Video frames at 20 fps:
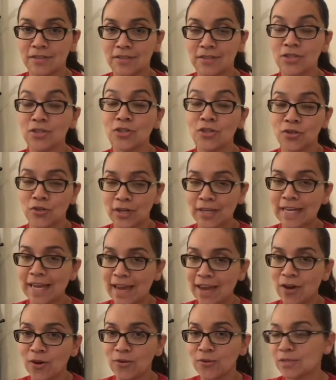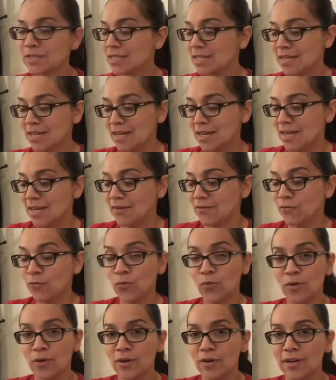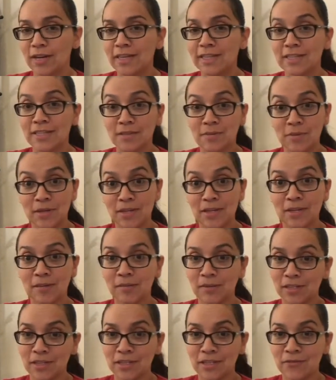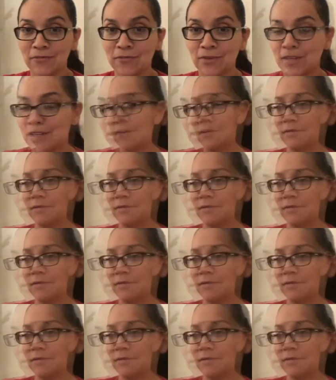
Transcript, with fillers: to your account for it to be completely free.